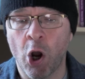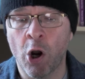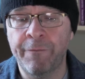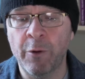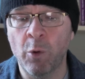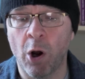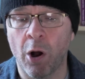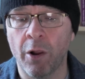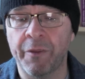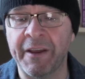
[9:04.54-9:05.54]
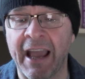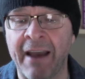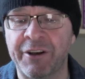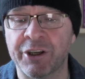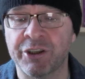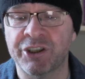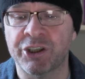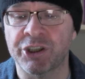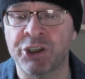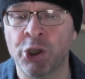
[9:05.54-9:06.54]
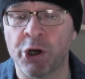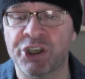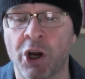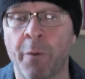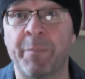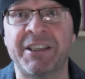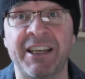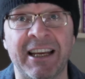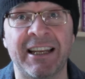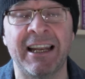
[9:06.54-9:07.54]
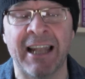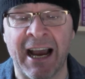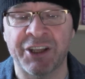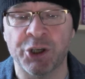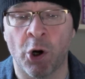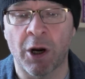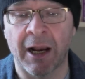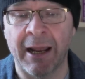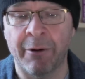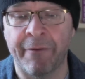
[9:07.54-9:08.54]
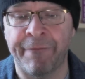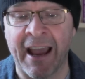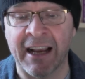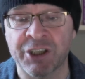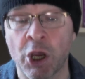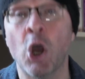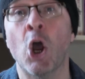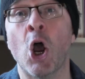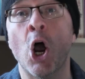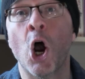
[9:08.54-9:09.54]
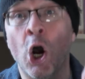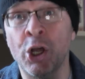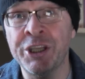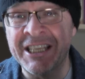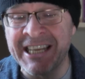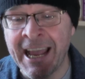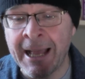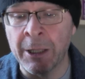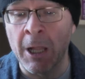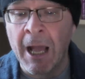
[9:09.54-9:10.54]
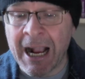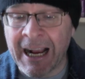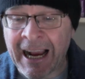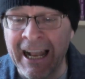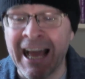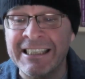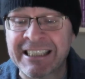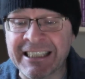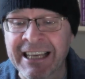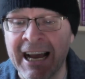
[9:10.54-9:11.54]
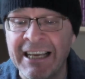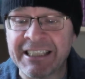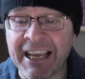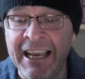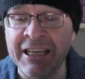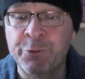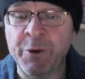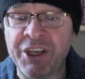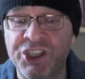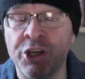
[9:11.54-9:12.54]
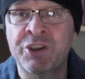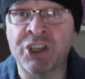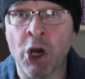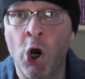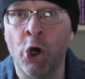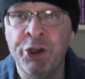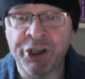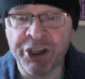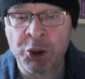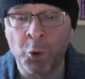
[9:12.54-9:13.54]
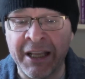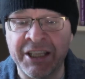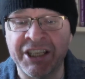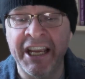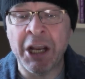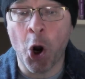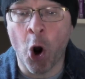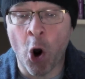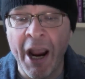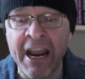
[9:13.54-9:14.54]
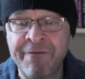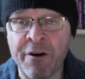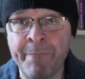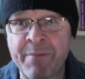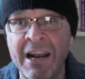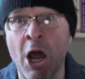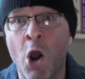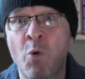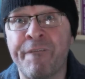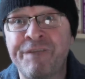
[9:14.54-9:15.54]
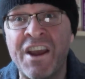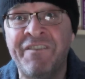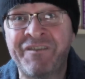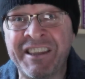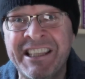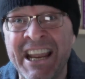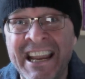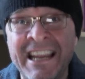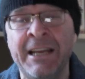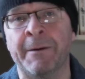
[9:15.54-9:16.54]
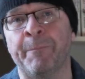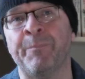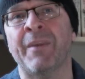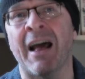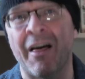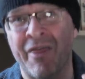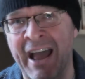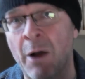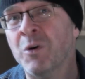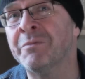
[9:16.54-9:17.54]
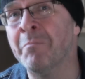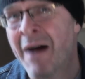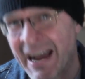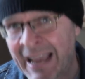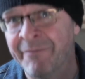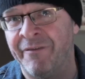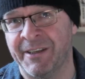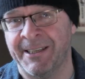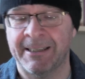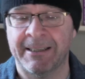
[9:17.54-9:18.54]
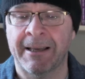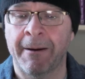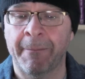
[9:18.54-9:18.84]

overall, the evidence does not show particularly large or clear effects until class size is reduced to under 20 or even below 15. That was my emphasis.